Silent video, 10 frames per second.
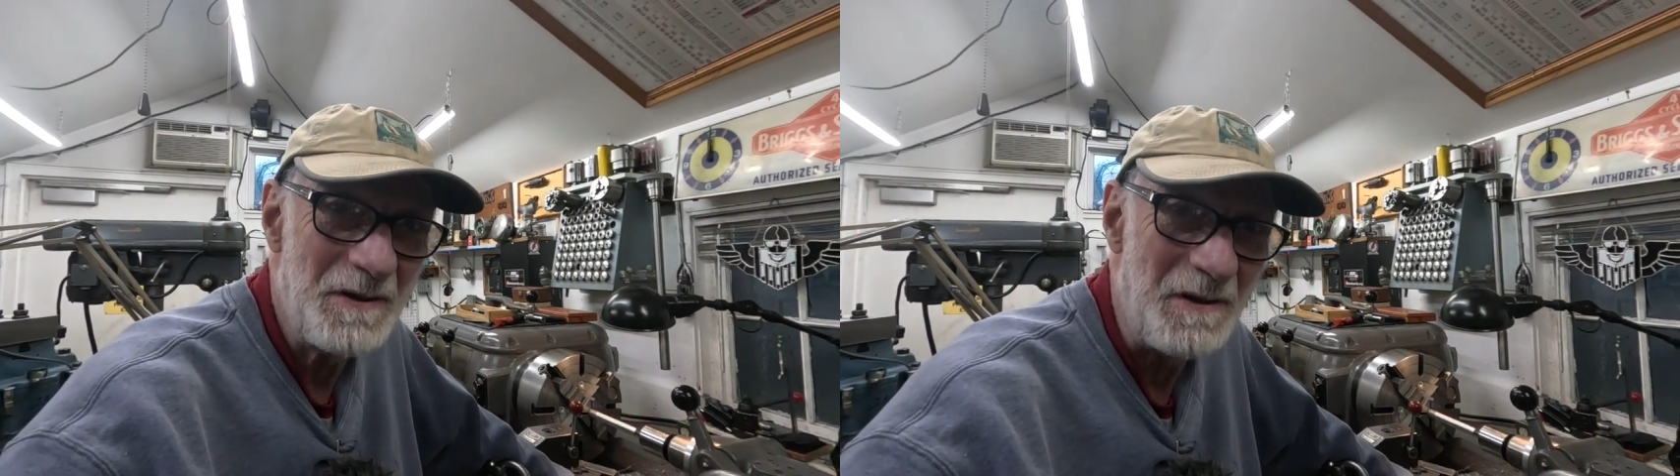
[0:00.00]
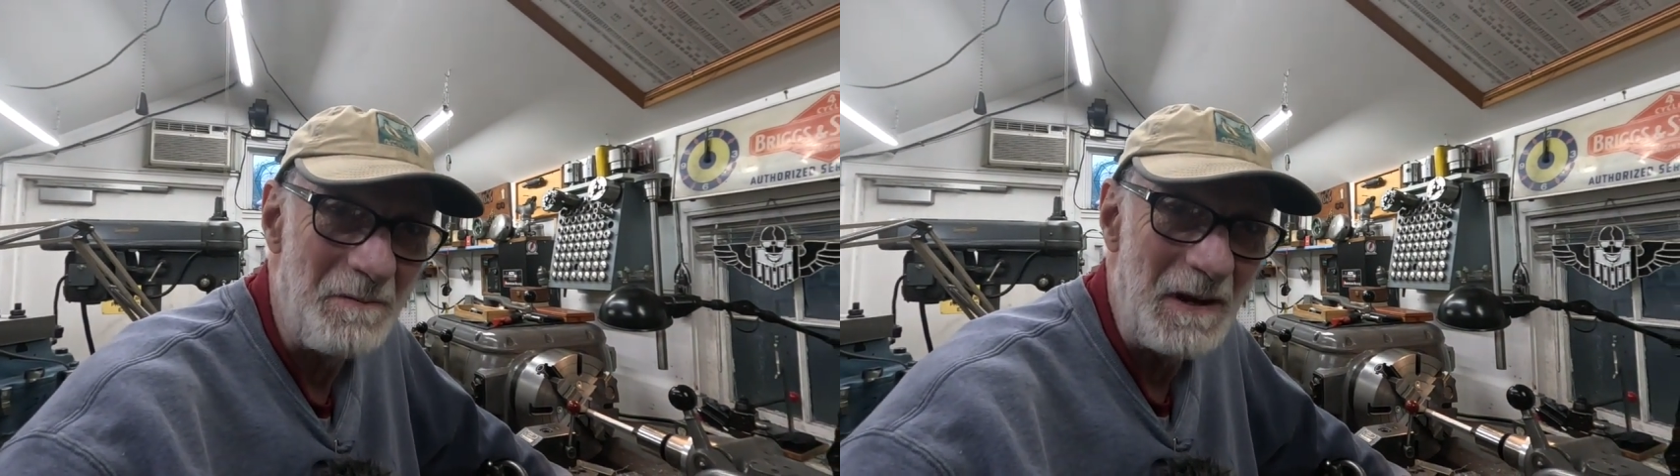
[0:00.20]

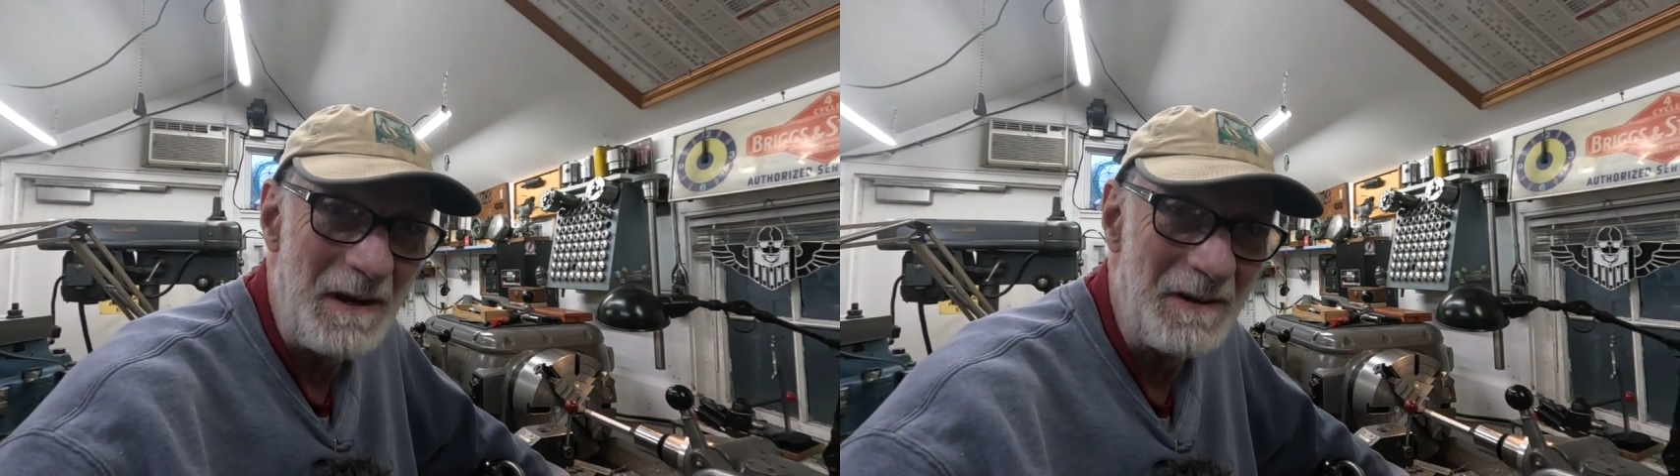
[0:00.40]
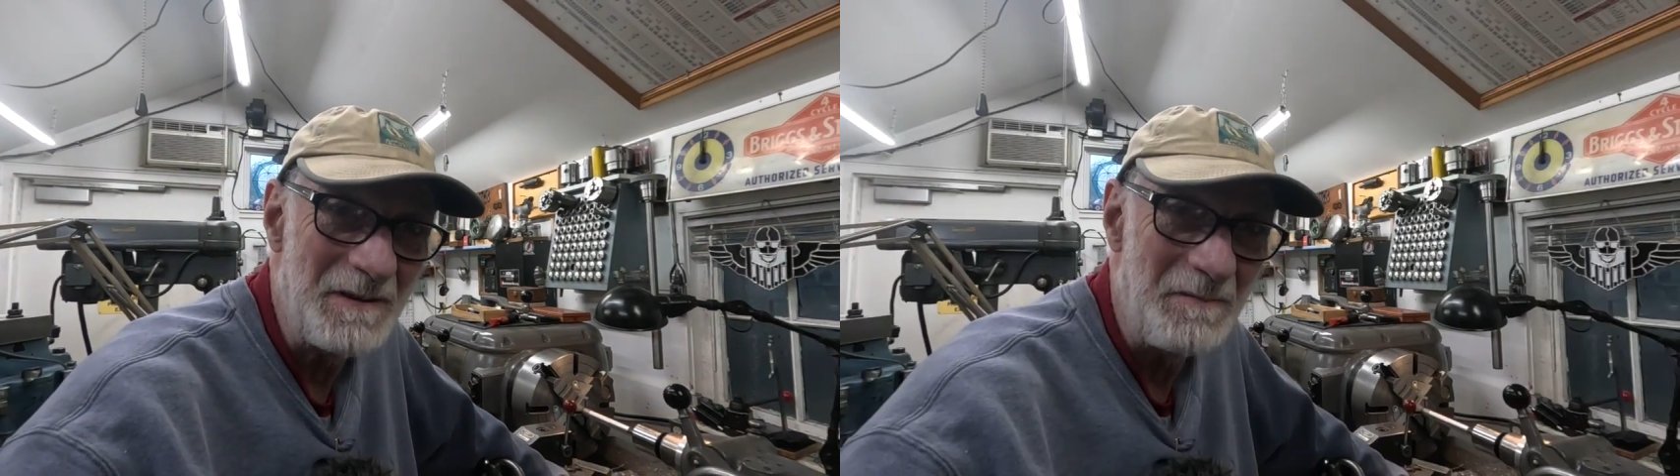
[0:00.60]
some
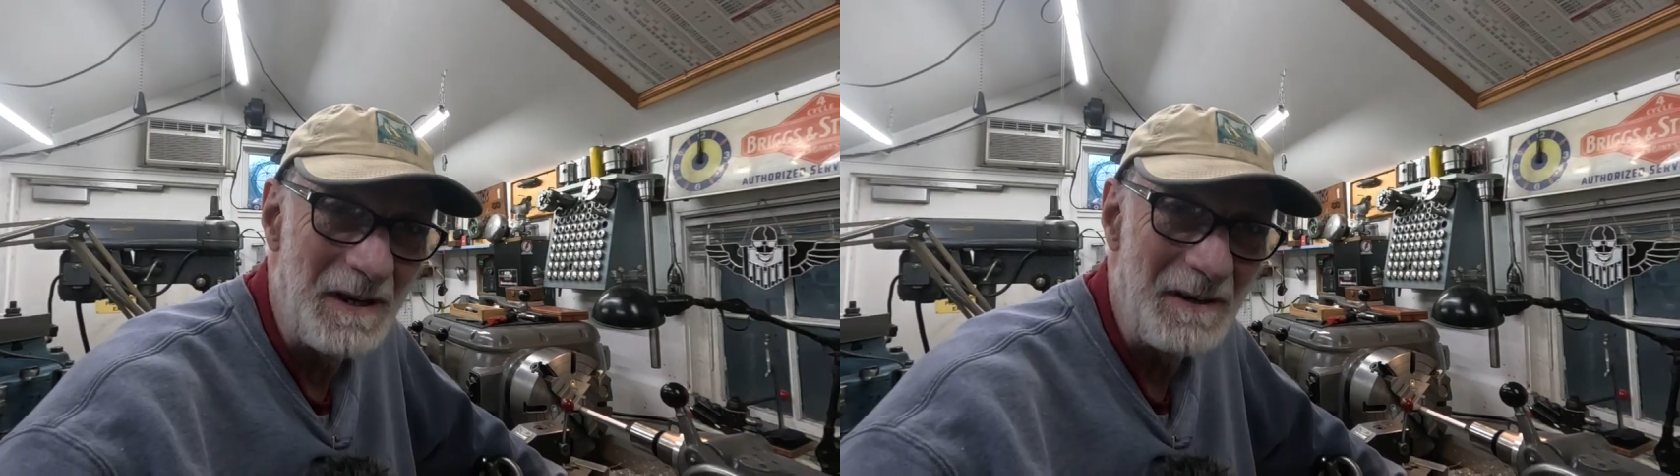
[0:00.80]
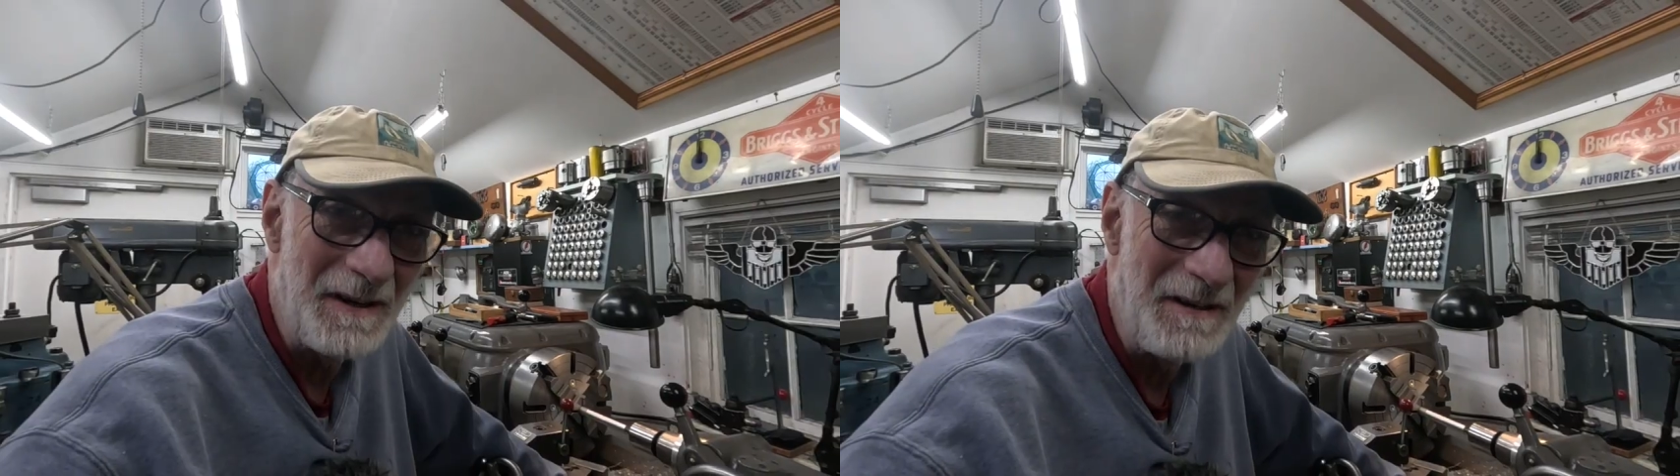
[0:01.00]
things
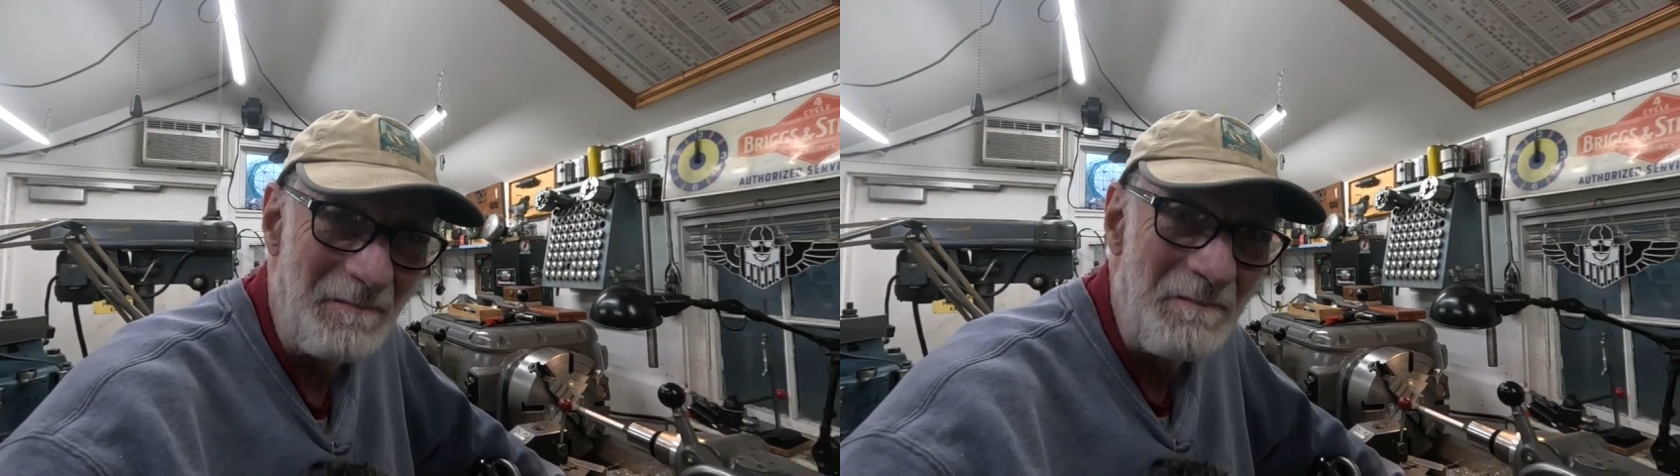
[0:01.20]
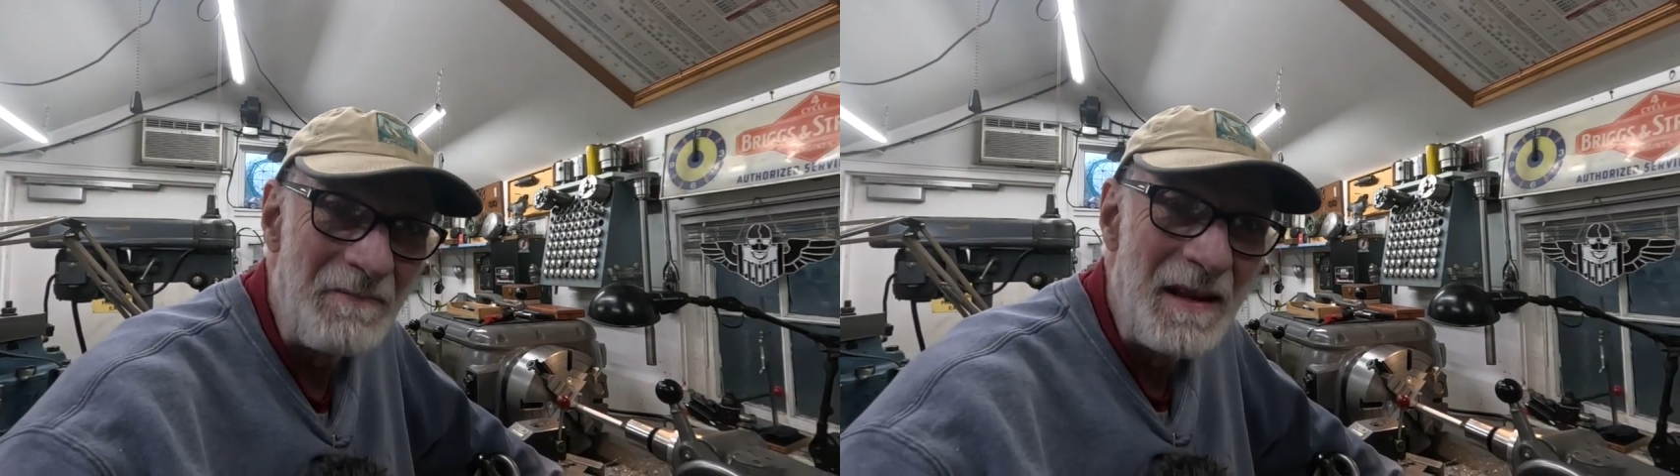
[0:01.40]
about
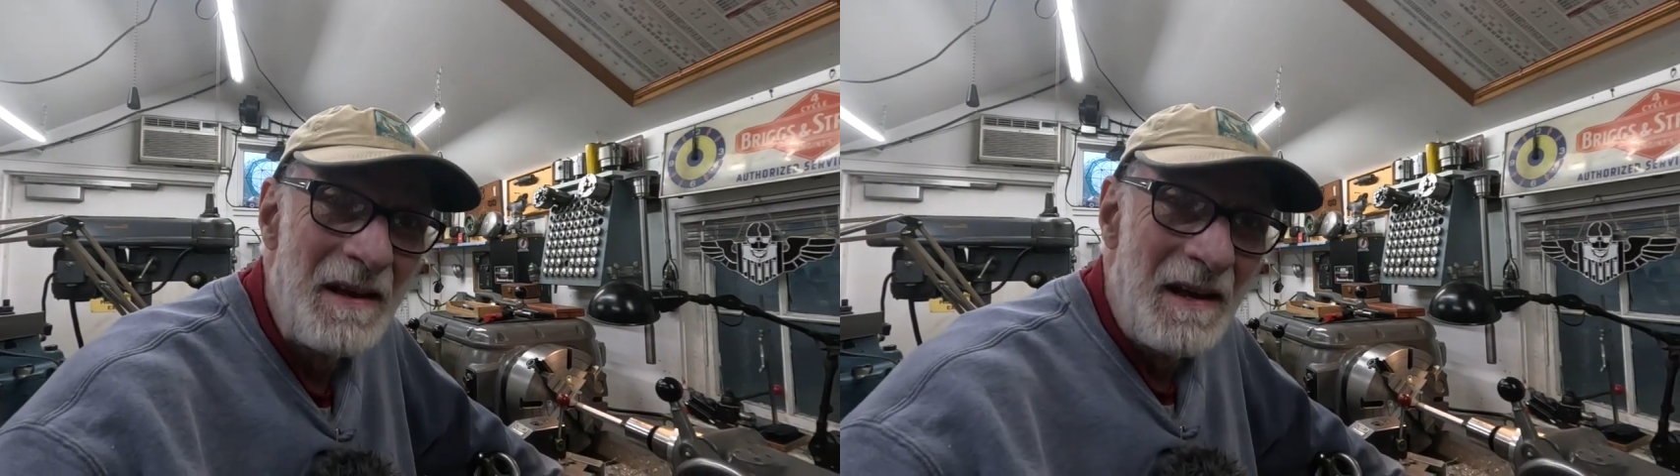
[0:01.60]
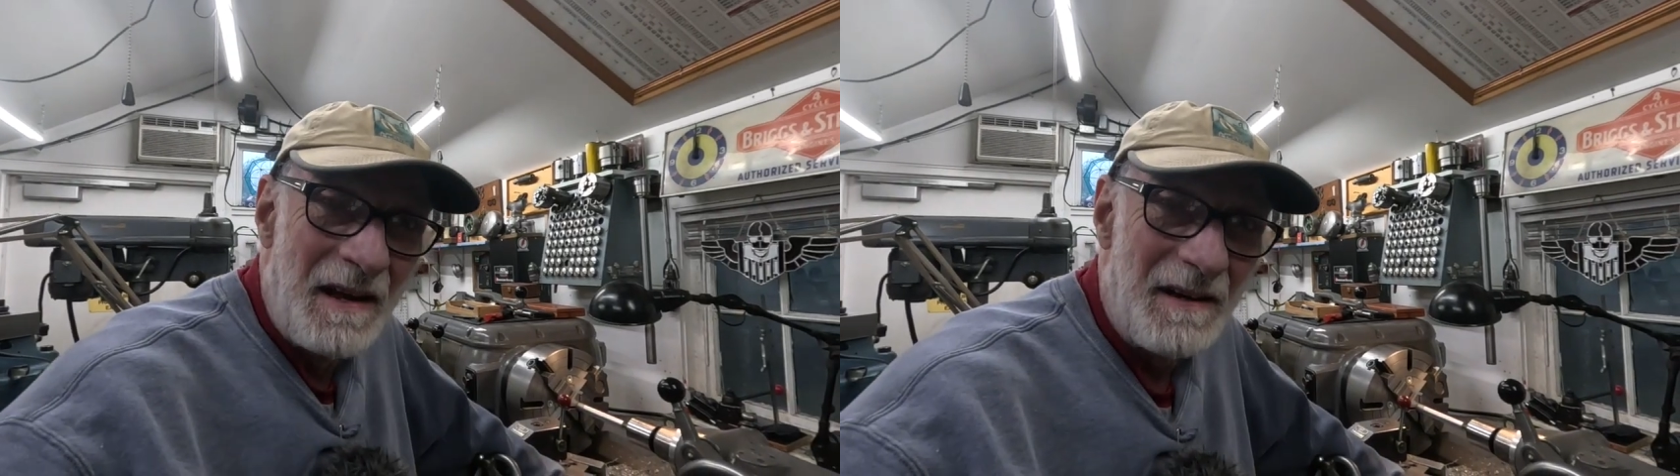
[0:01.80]

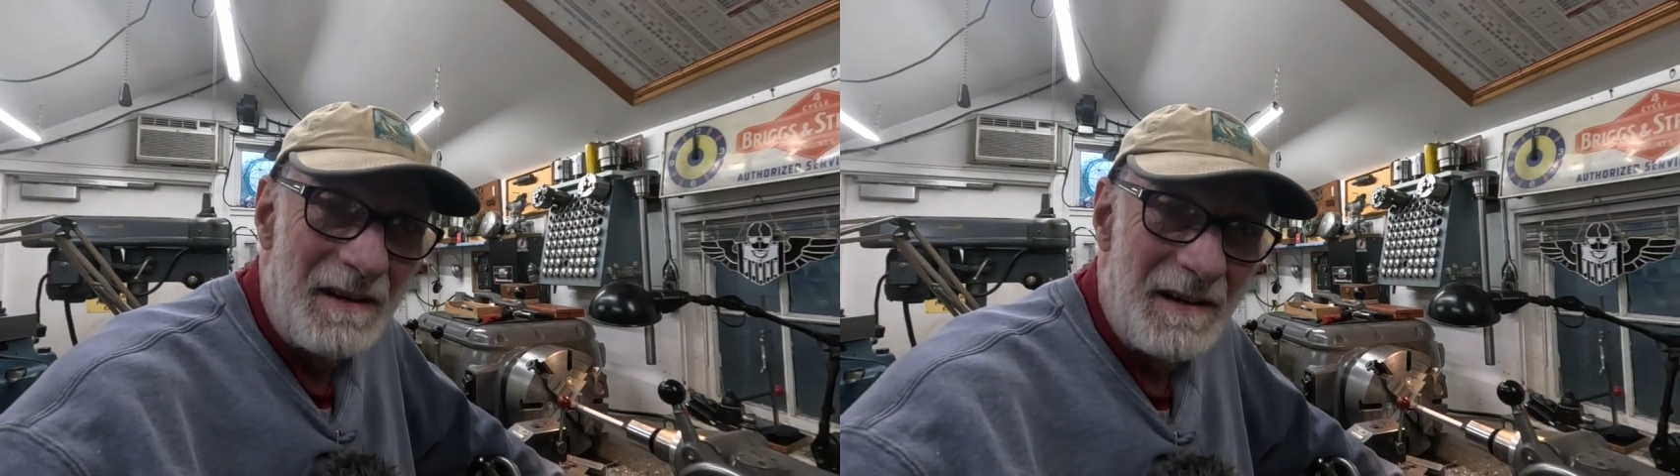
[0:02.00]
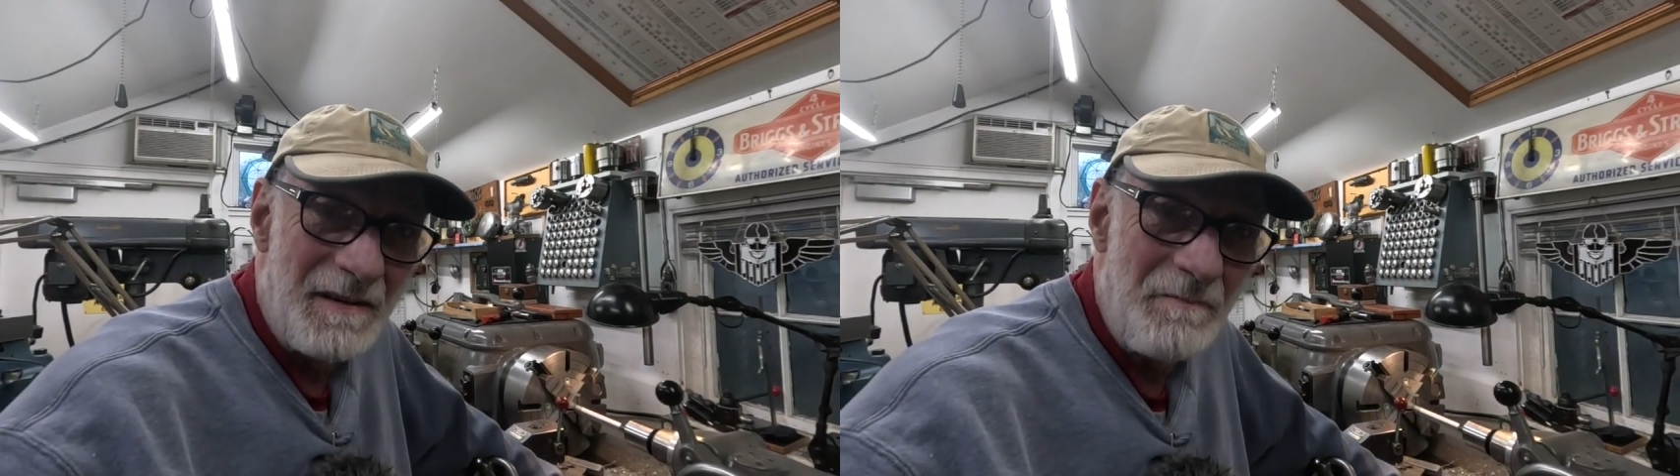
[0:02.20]
it,
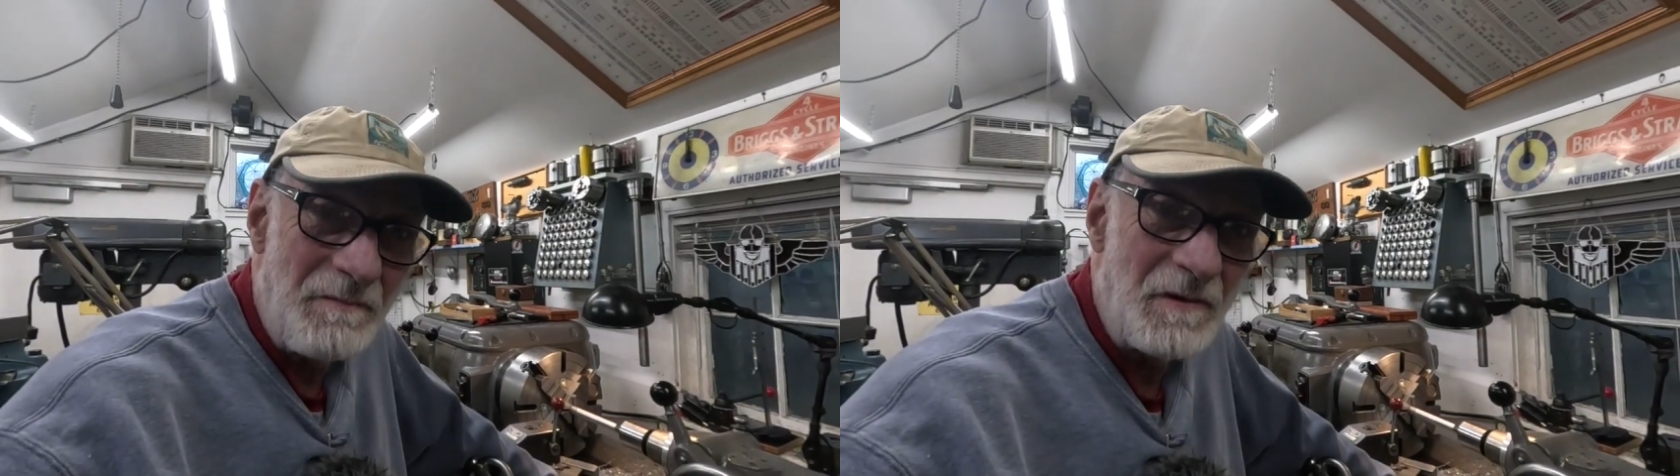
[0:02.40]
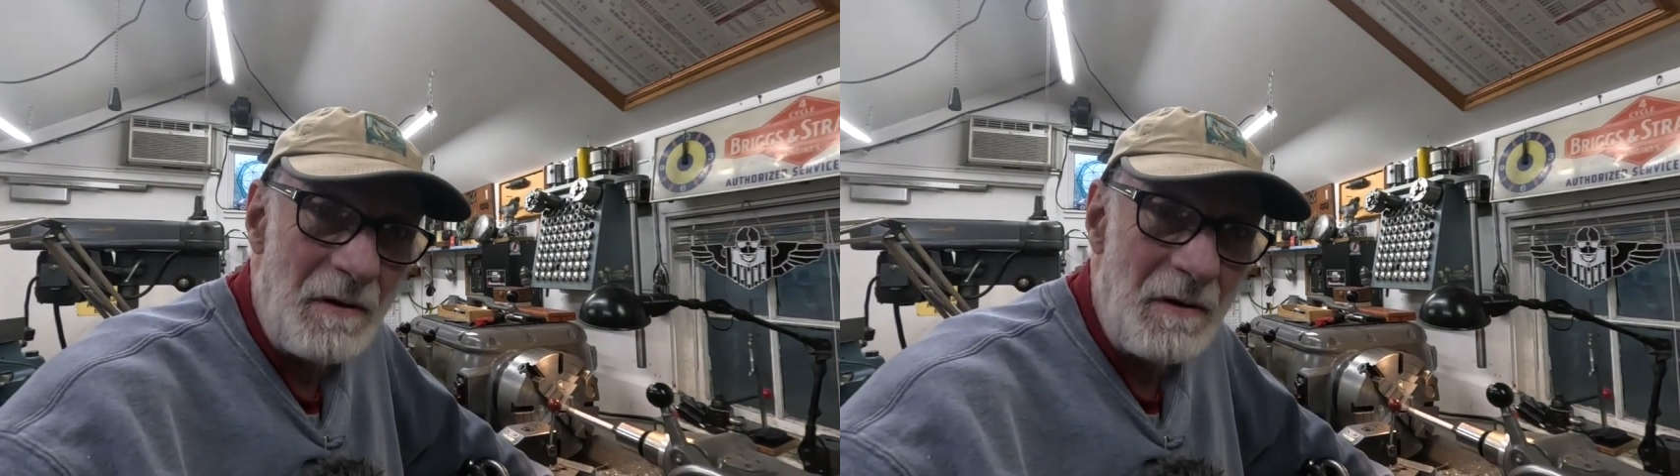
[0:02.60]
um,